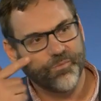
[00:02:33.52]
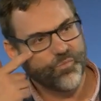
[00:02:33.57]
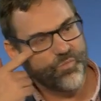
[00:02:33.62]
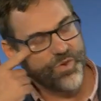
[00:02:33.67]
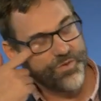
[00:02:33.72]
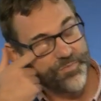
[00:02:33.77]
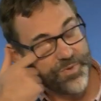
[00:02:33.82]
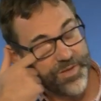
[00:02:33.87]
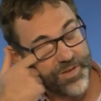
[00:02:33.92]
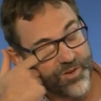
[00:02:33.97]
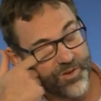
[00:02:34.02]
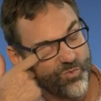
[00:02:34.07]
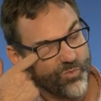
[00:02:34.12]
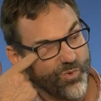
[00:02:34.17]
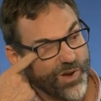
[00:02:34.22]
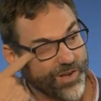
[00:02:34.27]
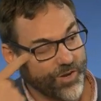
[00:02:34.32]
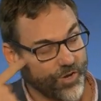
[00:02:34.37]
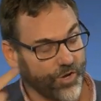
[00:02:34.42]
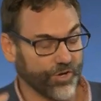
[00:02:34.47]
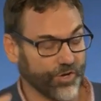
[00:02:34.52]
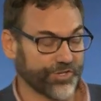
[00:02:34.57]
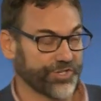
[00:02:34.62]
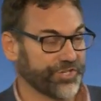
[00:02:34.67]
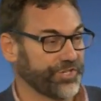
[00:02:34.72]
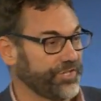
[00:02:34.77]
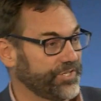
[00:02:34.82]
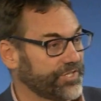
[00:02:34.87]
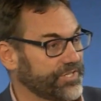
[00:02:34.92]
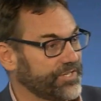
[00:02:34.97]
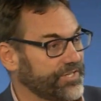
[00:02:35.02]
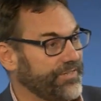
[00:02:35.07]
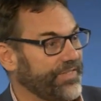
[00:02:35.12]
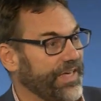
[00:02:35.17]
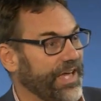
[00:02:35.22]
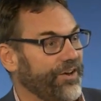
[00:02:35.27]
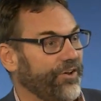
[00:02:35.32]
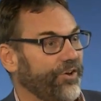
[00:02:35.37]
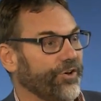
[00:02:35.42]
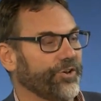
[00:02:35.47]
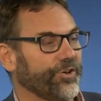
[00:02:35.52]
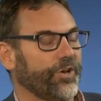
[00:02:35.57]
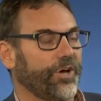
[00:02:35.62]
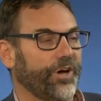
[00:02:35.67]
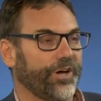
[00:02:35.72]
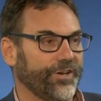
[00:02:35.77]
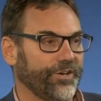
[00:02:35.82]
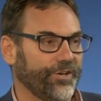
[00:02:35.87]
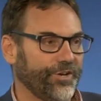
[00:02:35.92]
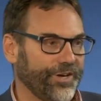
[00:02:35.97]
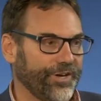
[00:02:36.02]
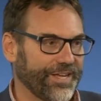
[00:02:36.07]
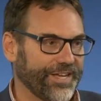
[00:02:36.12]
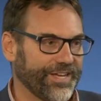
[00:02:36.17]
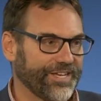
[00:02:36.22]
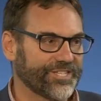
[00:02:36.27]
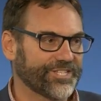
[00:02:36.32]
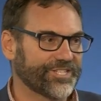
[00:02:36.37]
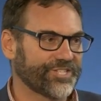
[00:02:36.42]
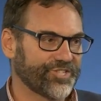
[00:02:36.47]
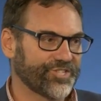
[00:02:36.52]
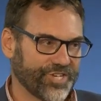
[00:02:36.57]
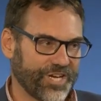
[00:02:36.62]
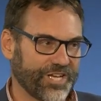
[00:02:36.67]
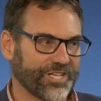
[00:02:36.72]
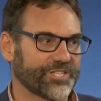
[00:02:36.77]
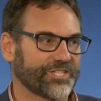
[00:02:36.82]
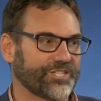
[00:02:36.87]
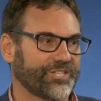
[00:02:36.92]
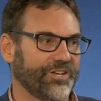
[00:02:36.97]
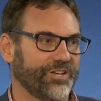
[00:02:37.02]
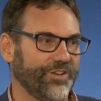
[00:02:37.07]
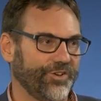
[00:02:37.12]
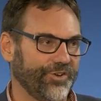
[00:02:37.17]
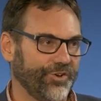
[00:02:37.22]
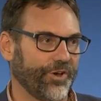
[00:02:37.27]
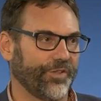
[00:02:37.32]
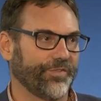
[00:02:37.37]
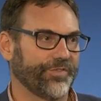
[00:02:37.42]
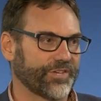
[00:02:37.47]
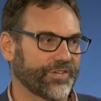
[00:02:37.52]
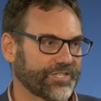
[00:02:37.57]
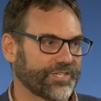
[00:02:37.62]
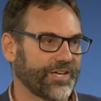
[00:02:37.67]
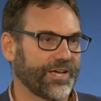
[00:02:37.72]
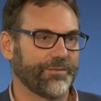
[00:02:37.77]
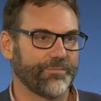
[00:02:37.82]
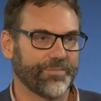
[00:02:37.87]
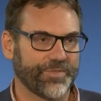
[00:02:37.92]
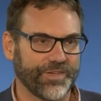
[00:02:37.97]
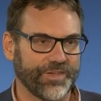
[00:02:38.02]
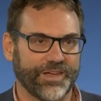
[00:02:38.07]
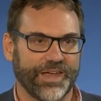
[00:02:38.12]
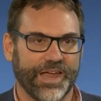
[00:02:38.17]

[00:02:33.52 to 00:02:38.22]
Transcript: We're conscious that online learning is just not the same thing.